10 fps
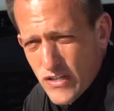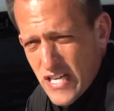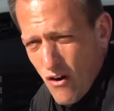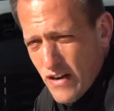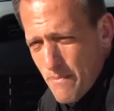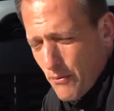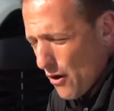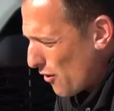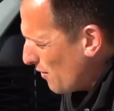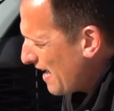TRD
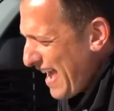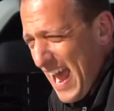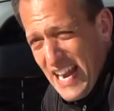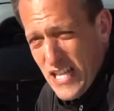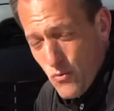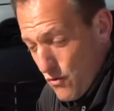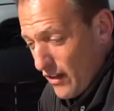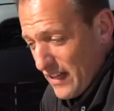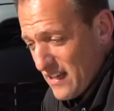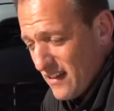Pro. And it's
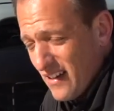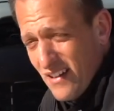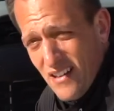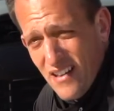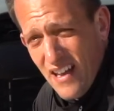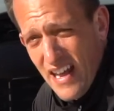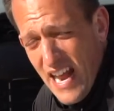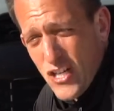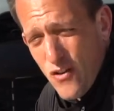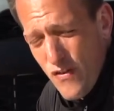really an
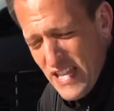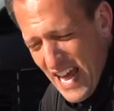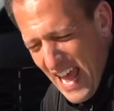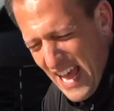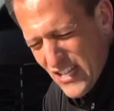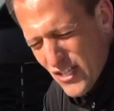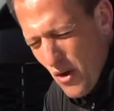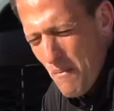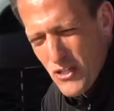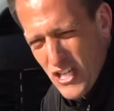SUV that has
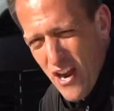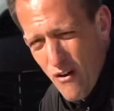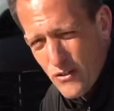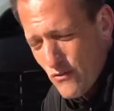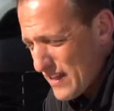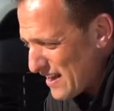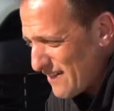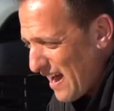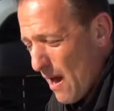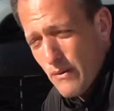so much character that
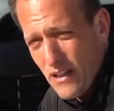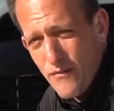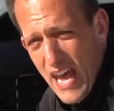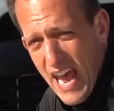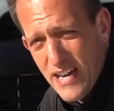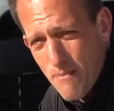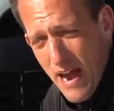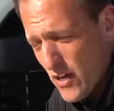I would love to add to my